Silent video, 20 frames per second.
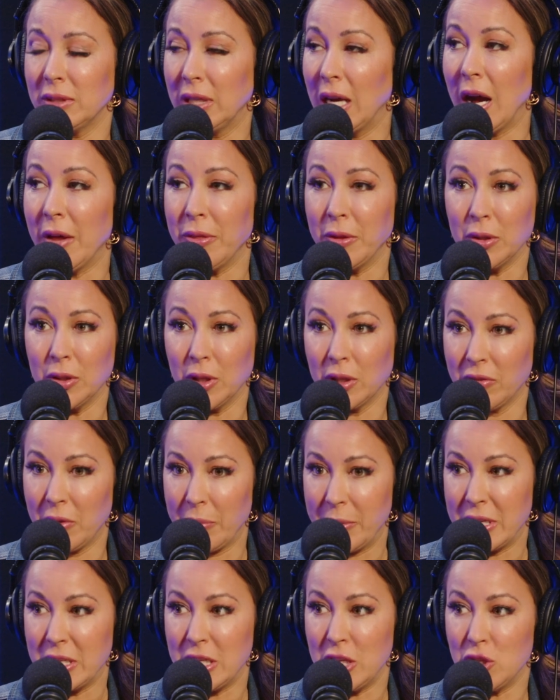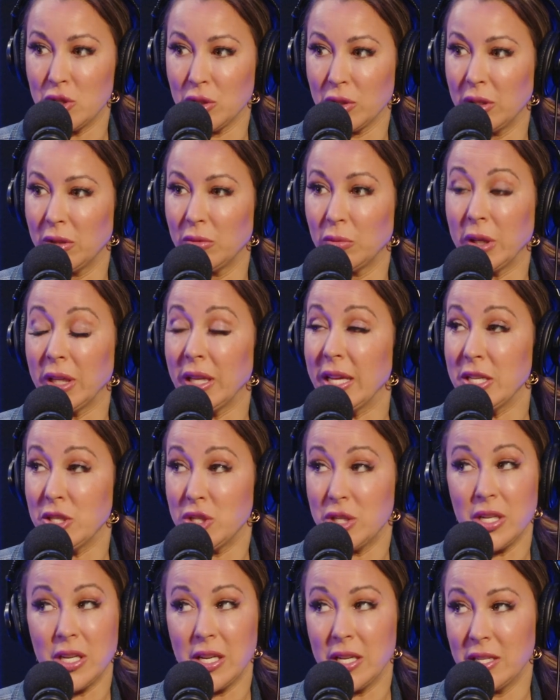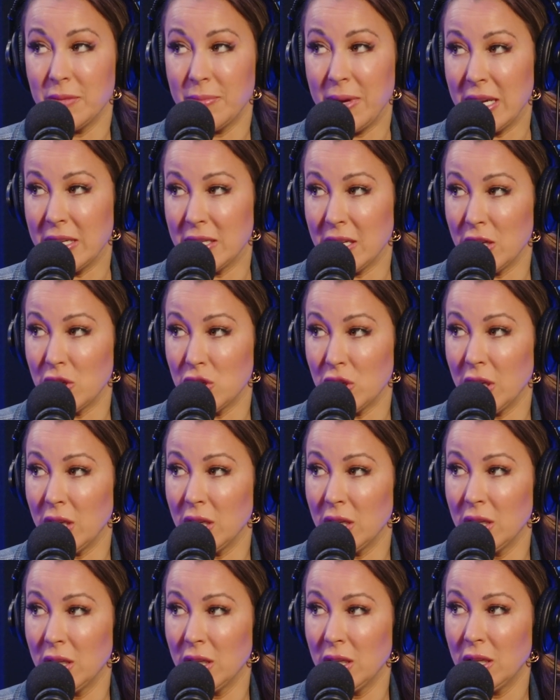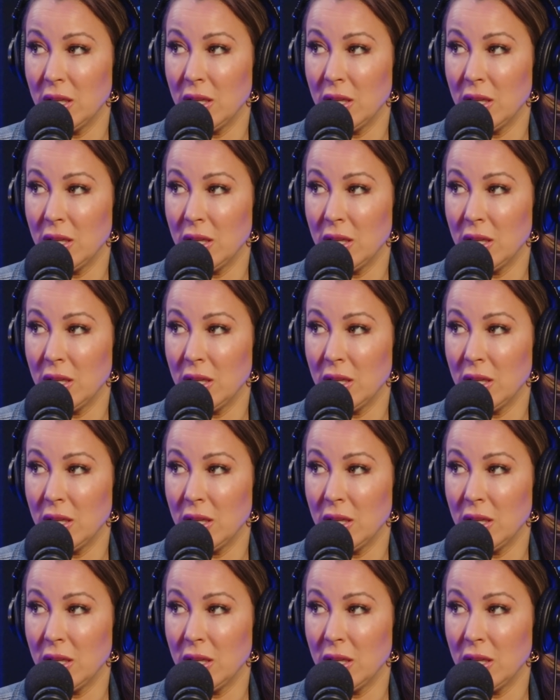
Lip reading: gotten the look from the teacher and realized she needed to pay attention.